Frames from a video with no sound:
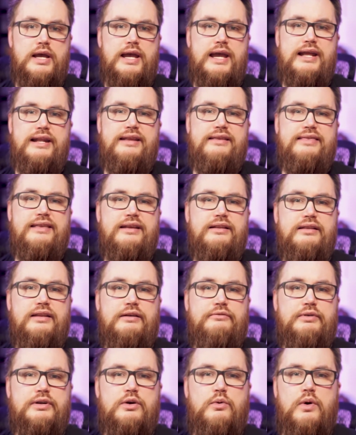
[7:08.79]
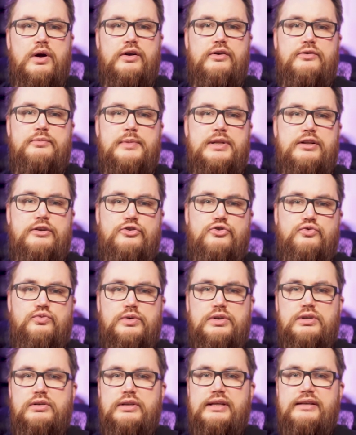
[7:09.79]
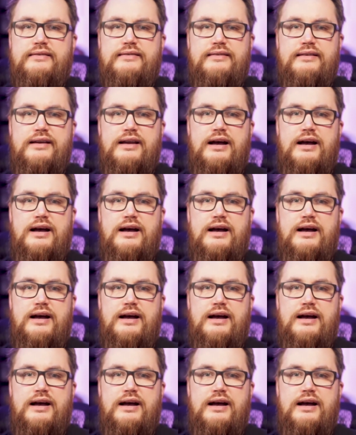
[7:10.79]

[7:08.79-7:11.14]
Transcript: Anything that requires me to drill into the